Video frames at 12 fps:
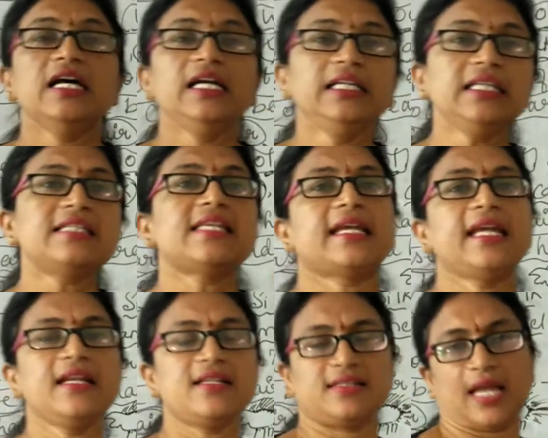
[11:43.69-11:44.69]
In the
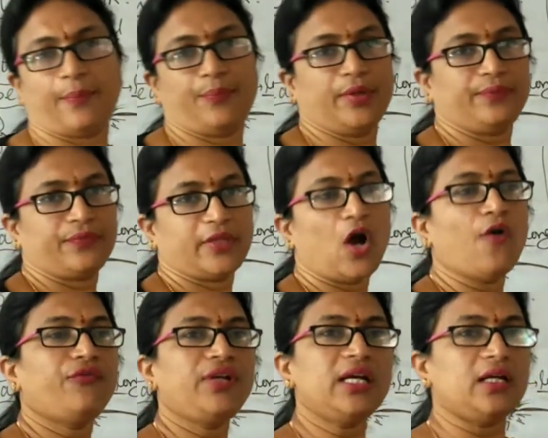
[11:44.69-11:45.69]
second step,
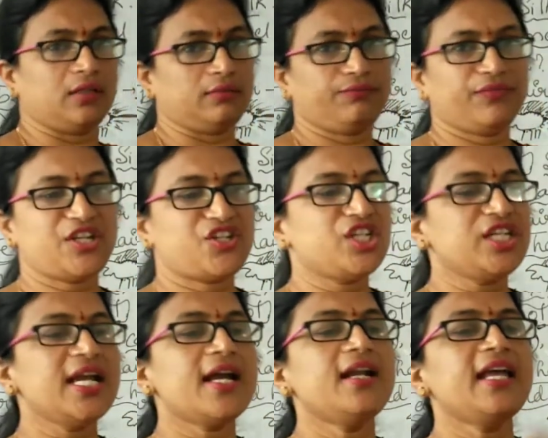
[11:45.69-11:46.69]
after the
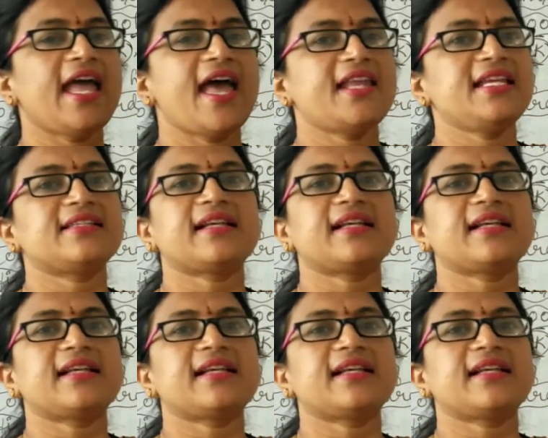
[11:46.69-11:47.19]
sheared hair is